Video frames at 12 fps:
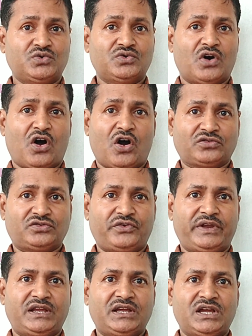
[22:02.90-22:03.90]
2 or
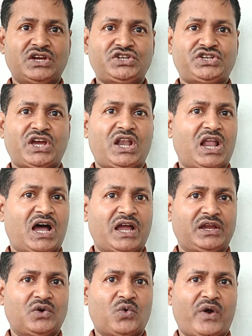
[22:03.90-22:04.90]
3 shall
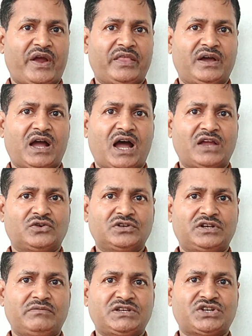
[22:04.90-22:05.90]
lie where the High
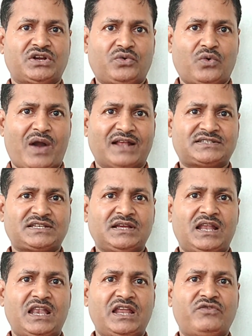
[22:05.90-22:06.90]
Court division grants
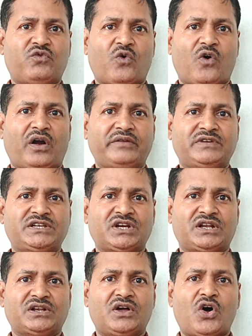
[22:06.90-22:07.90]
leave for
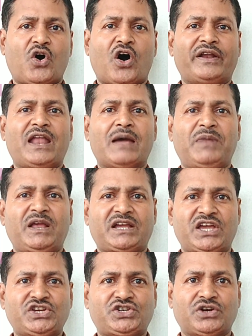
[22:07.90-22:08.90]
revision on an
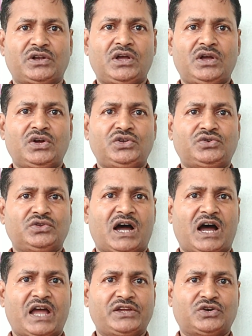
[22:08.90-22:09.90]
application to
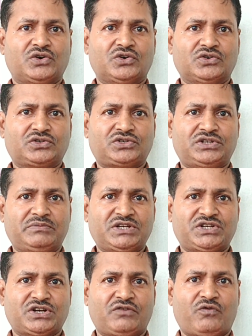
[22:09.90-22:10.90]
the High Court
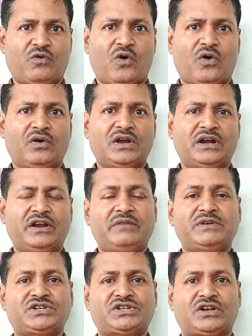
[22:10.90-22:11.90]
division for
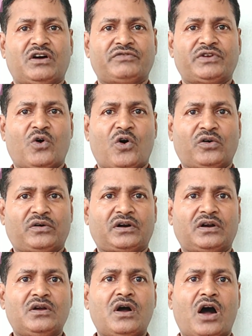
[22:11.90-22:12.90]
revision of an
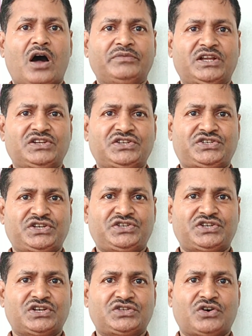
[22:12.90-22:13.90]
order of the
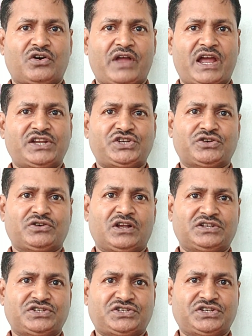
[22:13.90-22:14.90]
district judge or
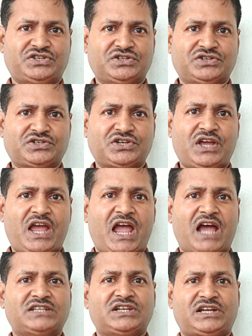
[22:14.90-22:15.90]
additional district judge,
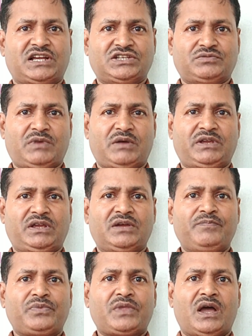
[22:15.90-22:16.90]
as the case may be,